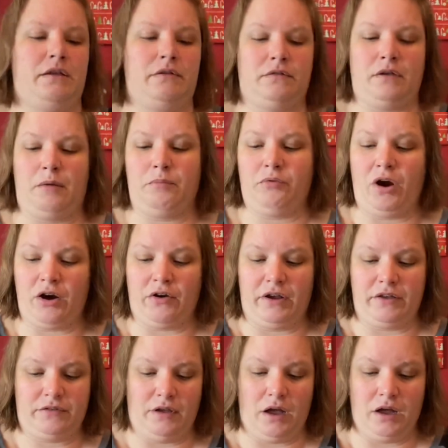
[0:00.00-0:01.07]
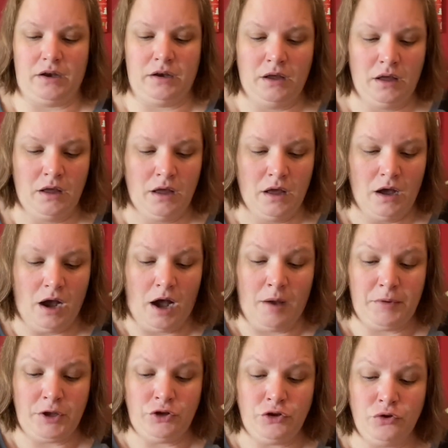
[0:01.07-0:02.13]
some progress on.
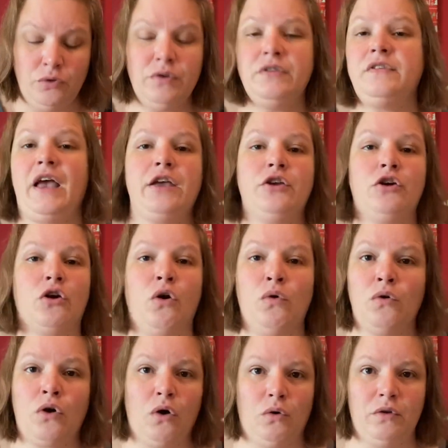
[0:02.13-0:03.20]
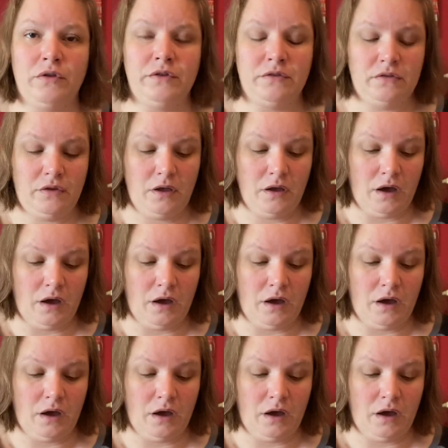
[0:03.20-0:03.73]
And you set your own goals.